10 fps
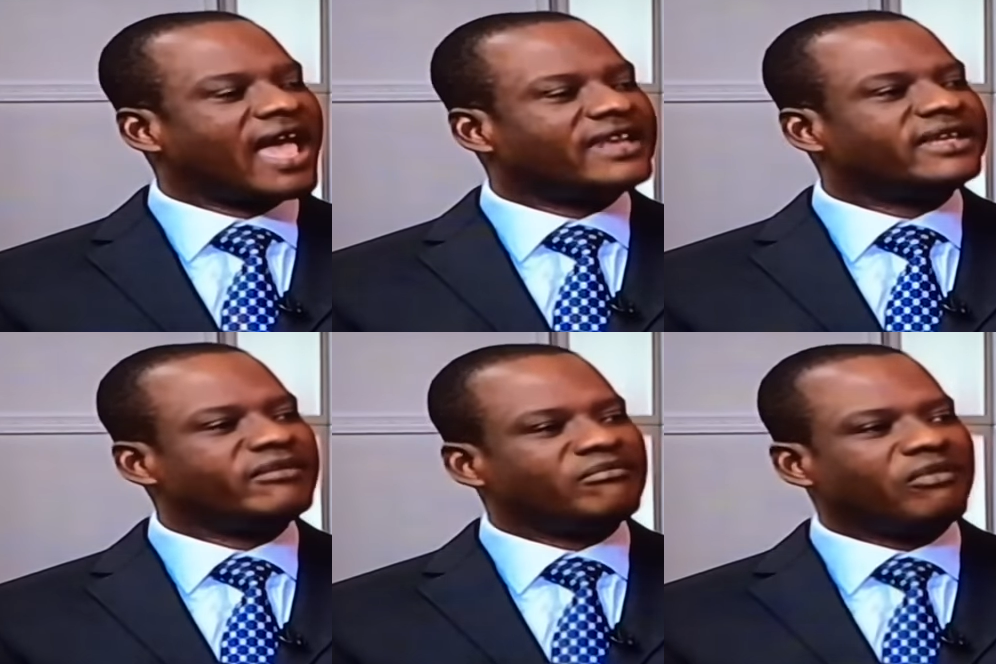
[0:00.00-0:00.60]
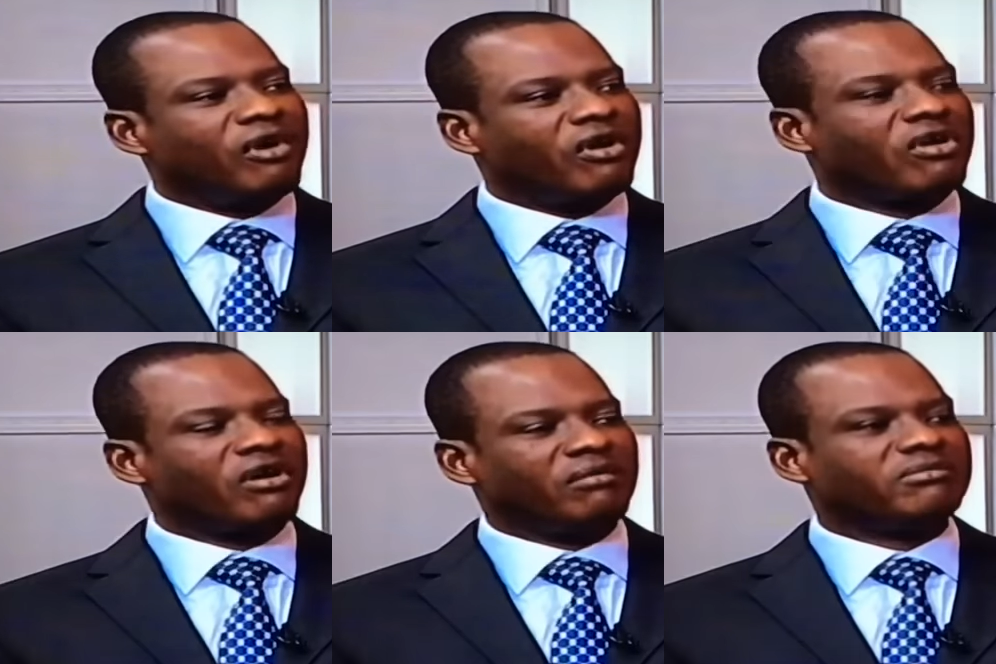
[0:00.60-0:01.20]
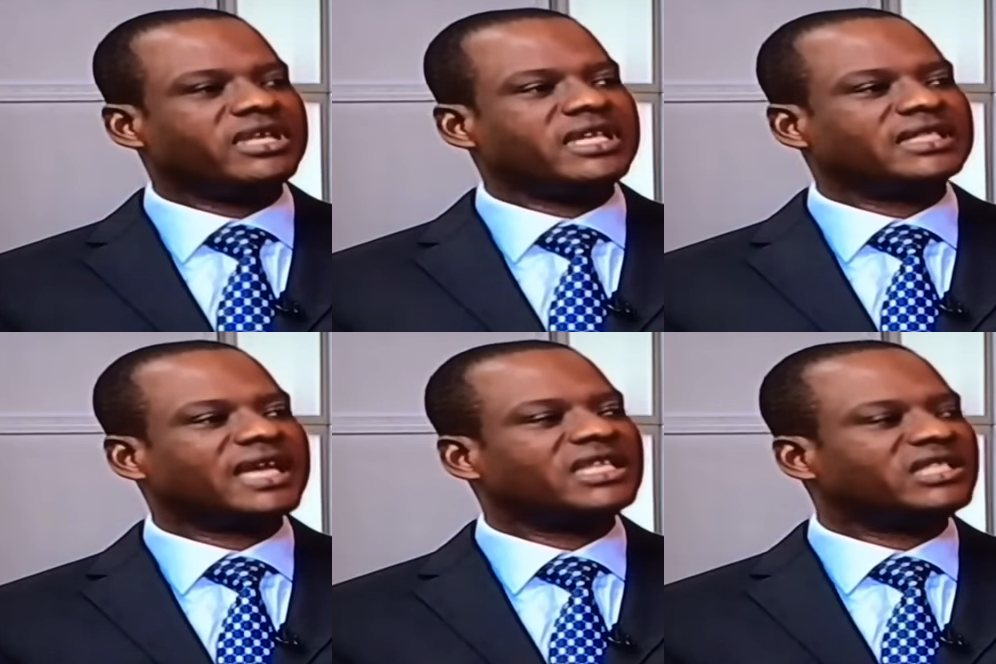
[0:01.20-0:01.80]
And the more
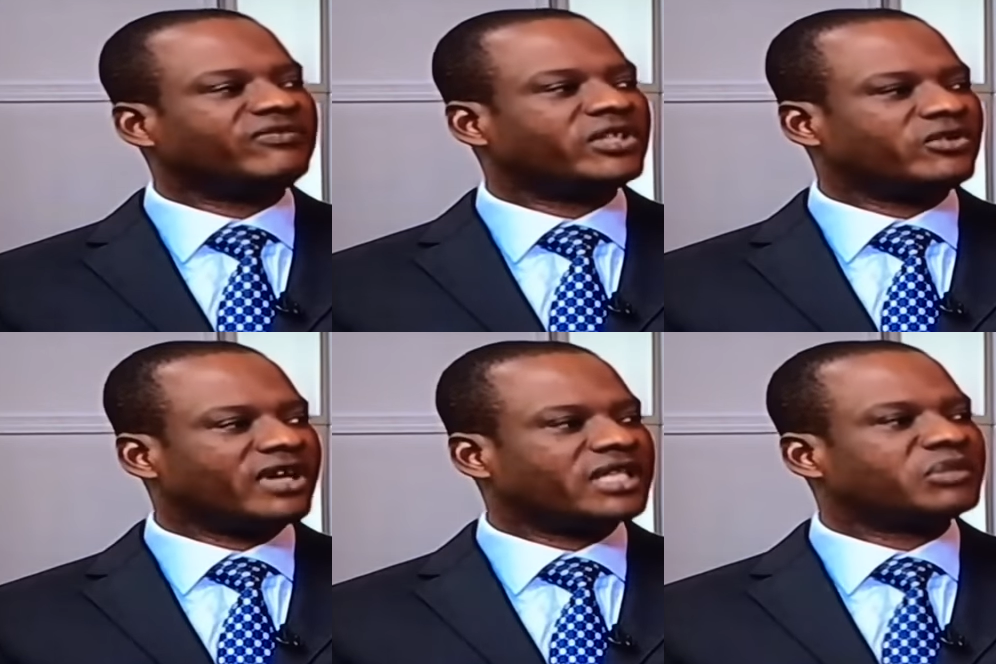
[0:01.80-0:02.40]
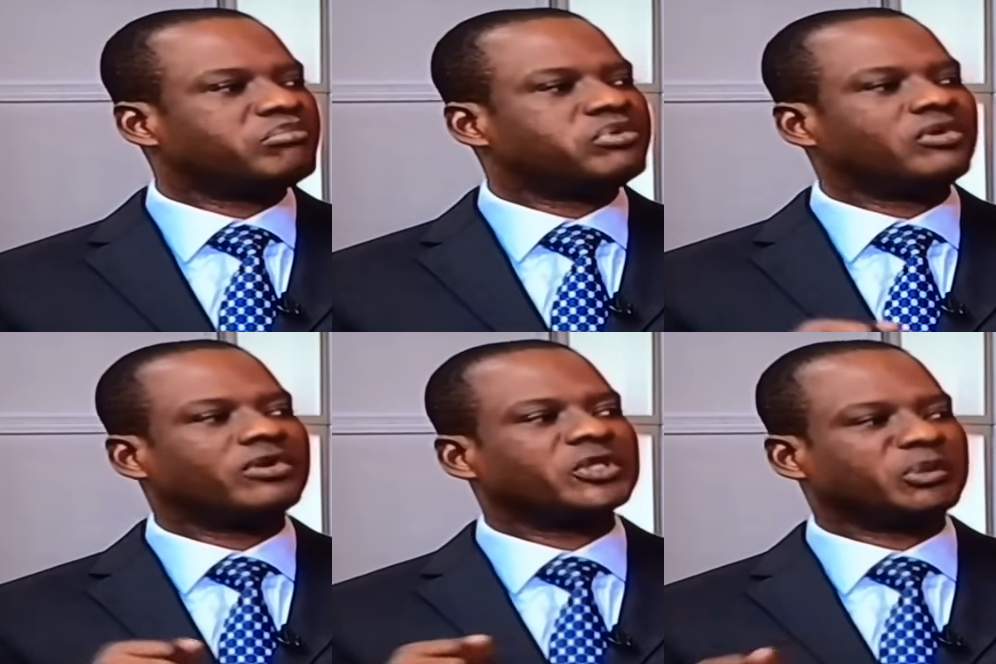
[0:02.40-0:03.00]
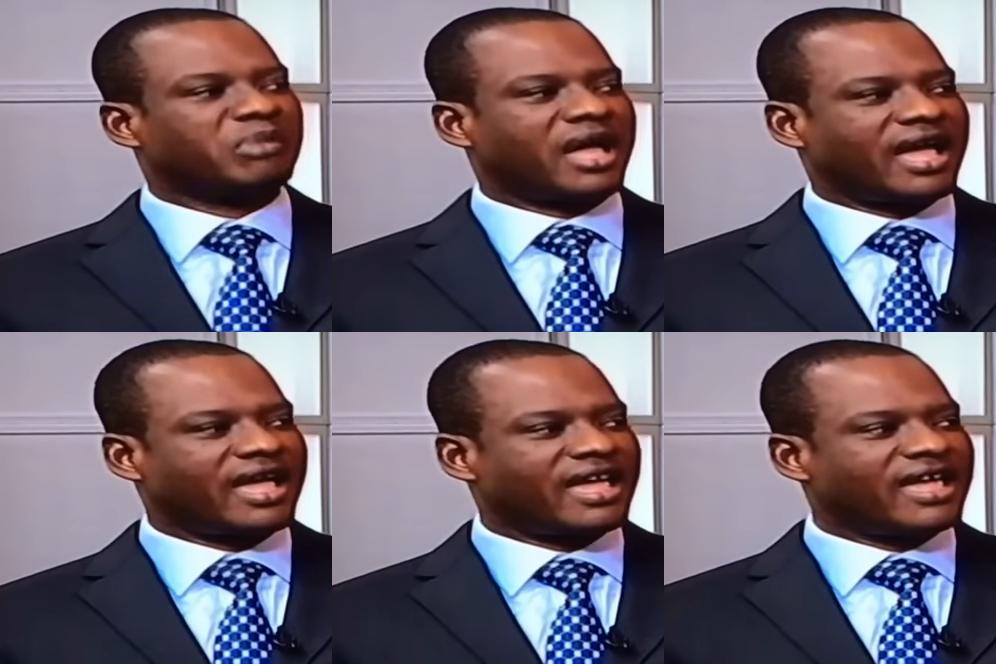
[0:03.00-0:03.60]
companies and individuals prosper,
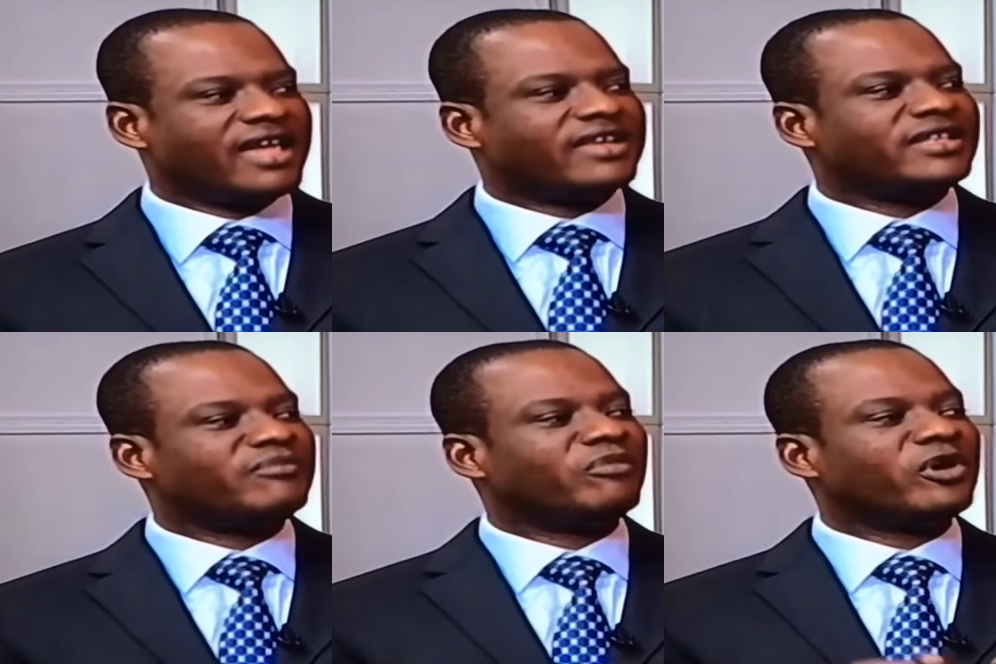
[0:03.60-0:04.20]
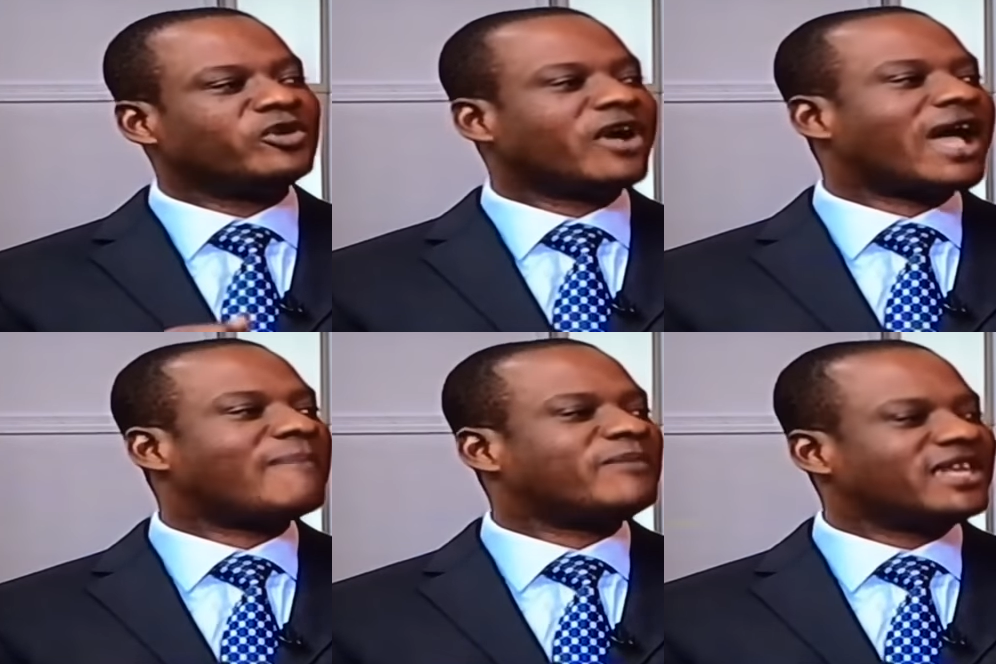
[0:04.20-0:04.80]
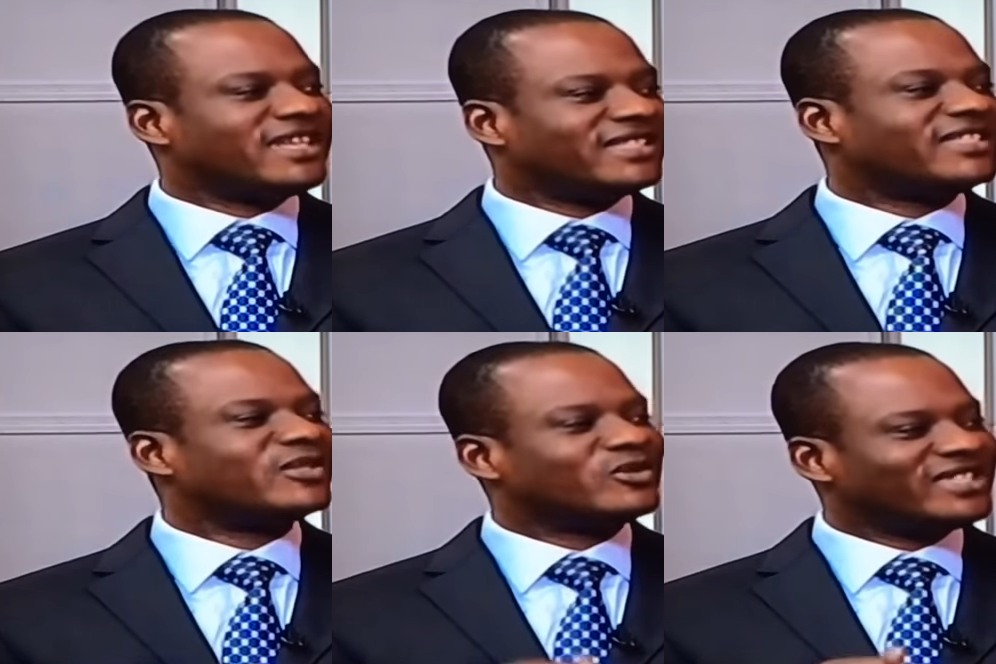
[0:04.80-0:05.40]
the more your
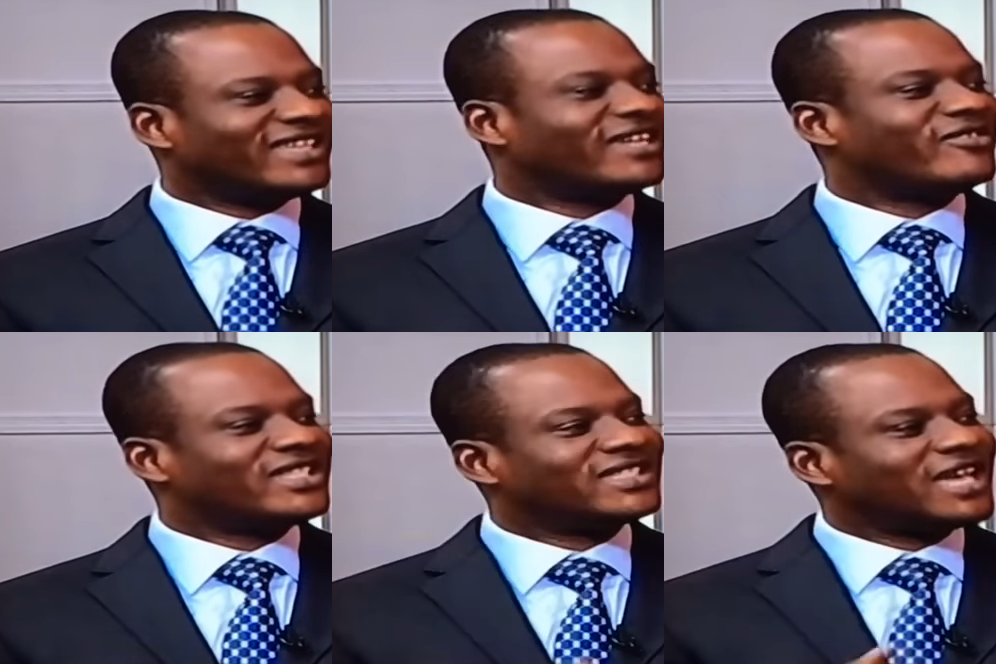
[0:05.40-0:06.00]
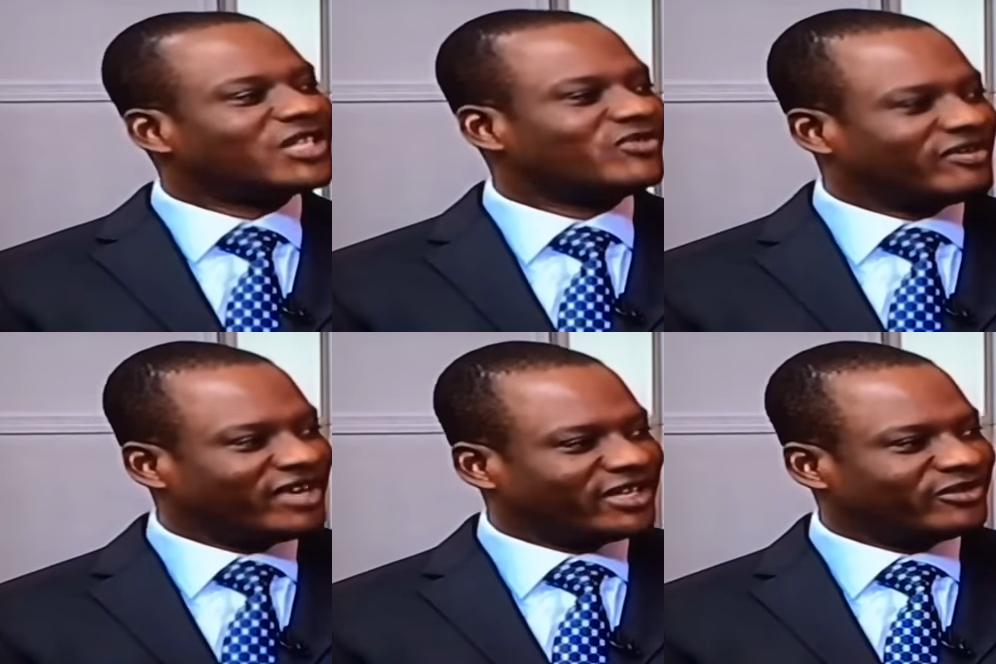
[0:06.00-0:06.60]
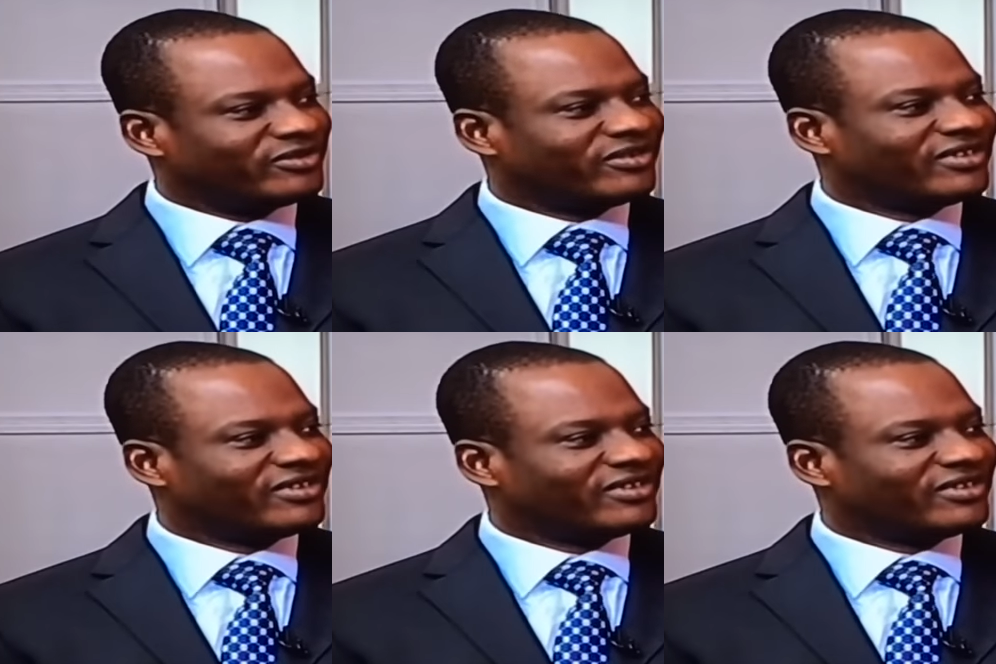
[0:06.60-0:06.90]
ability to generate tax revenue.